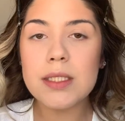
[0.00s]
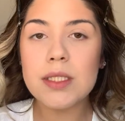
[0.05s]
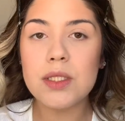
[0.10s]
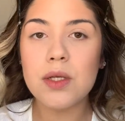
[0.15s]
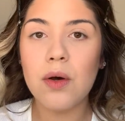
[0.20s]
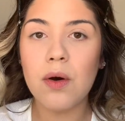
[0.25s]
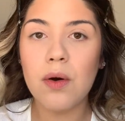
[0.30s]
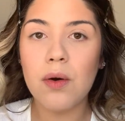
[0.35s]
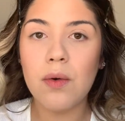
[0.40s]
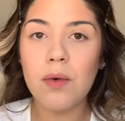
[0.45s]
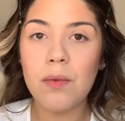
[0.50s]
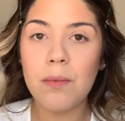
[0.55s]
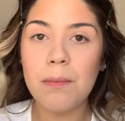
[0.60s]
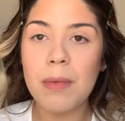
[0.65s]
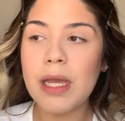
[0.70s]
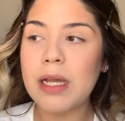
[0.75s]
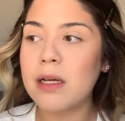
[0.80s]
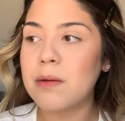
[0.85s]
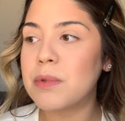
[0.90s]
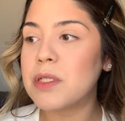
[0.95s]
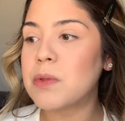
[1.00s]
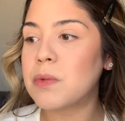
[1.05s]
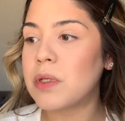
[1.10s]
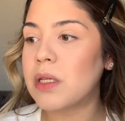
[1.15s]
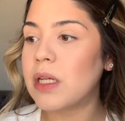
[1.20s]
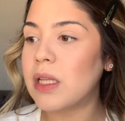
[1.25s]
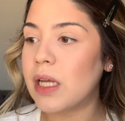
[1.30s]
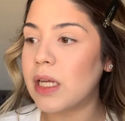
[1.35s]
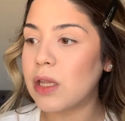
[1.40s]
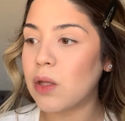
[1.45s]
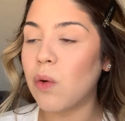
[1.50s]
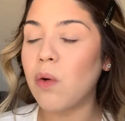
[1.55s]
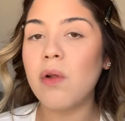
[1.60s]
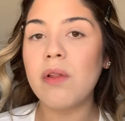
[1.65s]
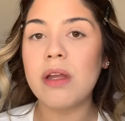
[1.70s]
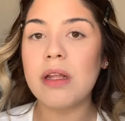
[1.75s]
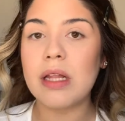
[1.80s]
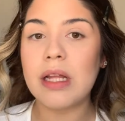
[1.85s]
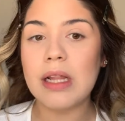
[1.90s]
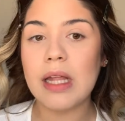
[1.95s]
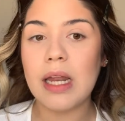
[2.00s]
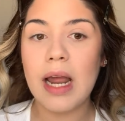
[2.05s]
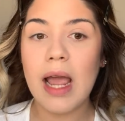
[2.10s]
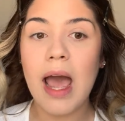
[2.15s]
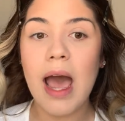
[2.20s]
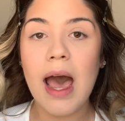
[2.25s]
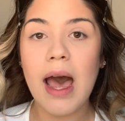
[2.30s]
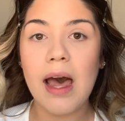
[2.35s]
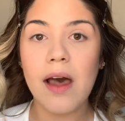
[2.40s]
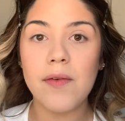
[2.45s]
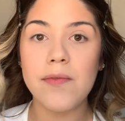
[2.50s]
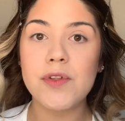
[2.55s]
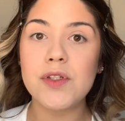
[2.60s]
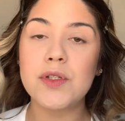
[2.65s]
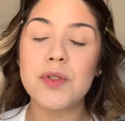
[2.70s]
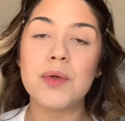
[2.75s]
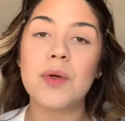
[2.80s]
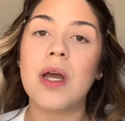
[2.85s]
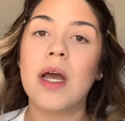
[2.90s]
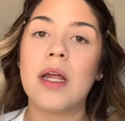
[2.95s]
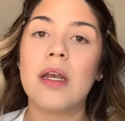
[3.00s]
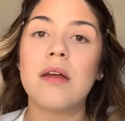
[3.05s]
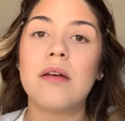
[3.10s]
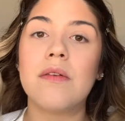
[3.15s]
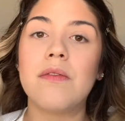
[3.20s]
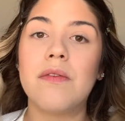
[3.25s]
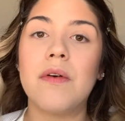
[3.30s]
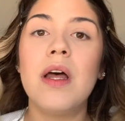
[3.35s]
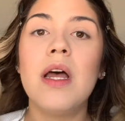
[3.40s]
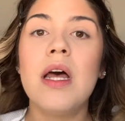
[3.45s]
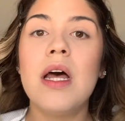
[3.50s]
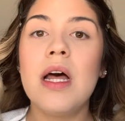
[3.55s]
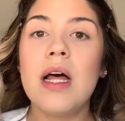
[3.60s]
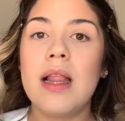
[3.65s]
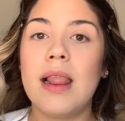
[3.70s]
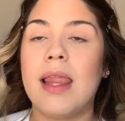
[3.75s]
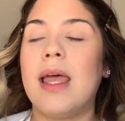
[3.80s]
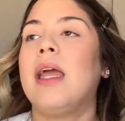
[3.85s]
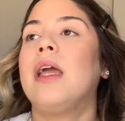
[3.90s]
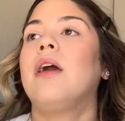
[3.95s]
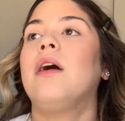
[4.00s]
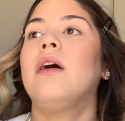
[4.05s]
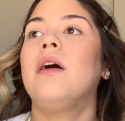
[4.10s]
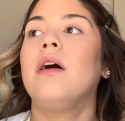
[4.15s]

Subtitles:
So makeup is really like the only thing that I have to kind of like